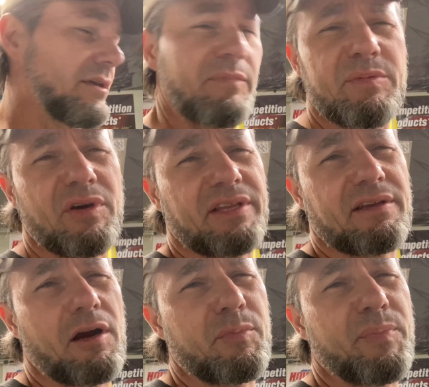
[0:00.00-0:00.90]
Maybe I'll get the
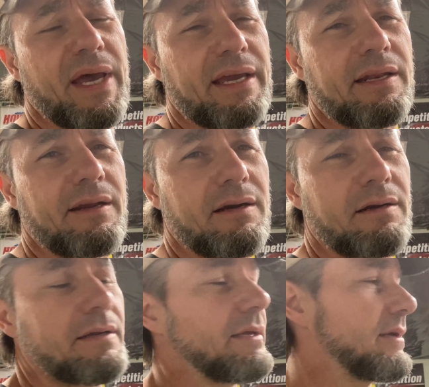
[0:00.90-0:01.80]
carpet back in
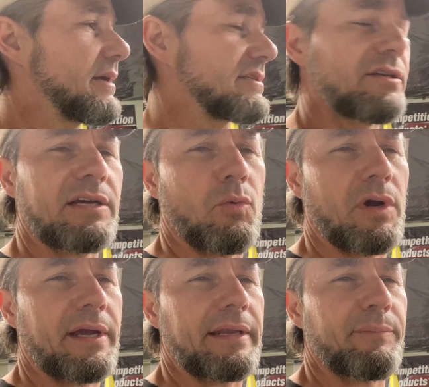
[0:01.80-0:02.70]
here. I still gotta
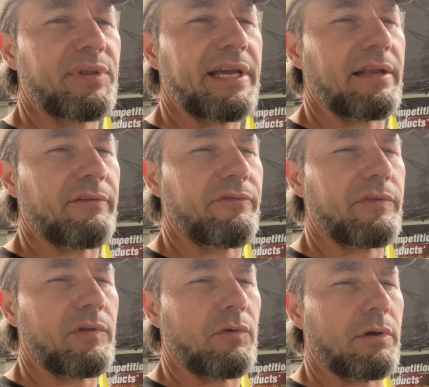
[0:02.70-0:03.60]
work on that plate on the
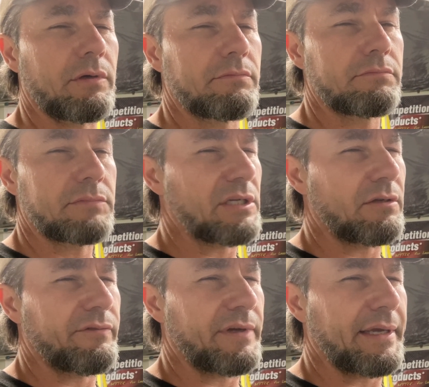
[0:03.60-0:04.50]
floor. I don't know
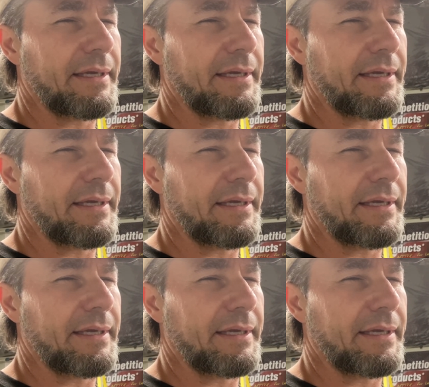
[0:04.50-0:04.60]
if I